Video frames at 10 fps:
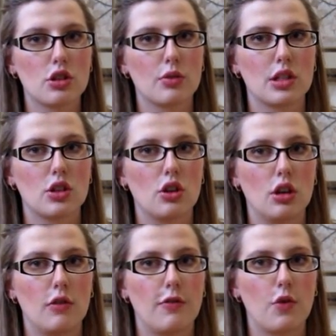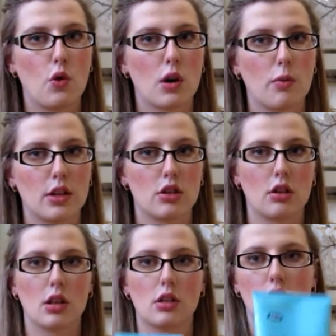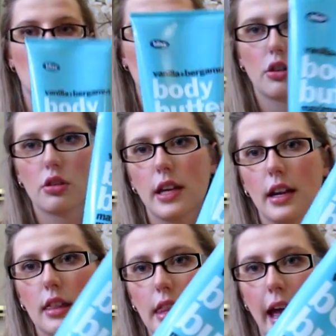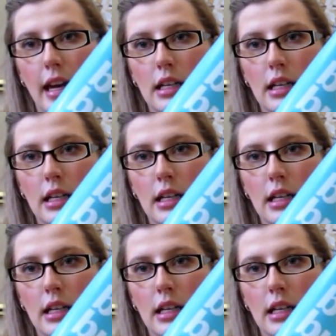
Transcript: so it's good for winter. It just looks like that.